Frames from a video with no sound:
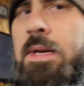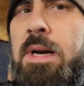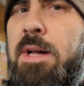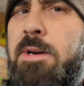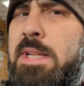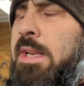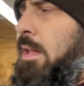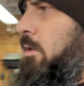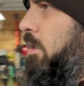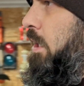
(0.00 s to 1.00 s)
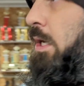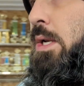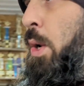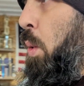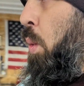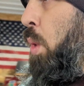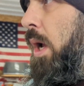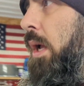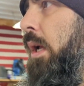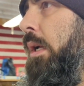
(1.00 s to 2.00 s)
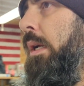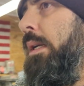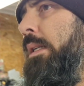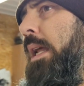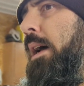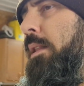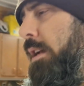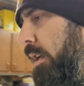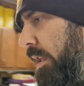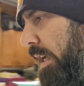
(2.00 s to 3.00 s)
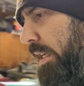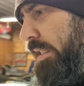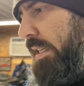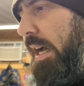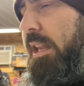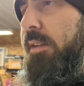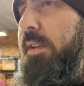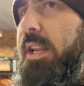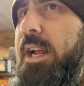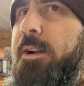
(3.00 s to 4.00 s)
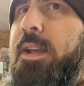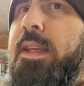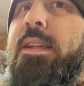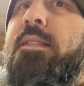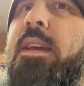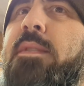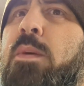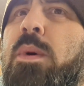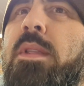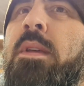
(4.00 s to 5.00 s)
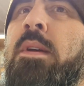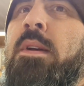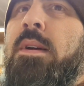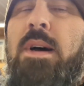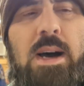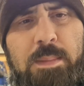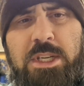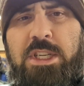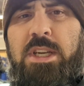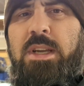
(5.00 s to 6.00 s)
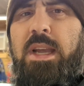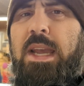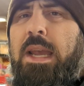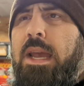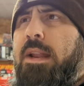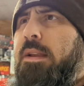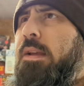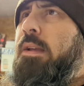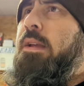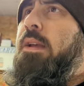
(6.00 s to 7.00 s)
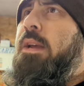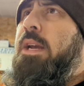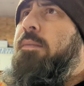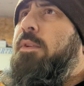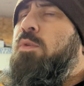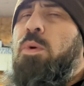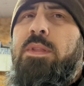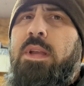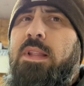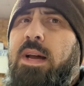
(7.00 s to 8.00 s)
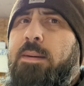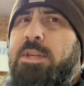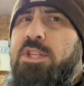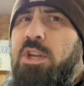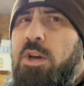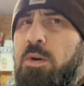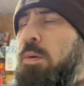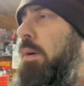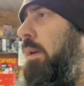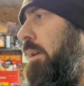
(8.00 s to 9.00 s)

$110 a sheet, no. Now the good thing is that I live in an area that is heavy with Amish, and if there's one thing the Amish know,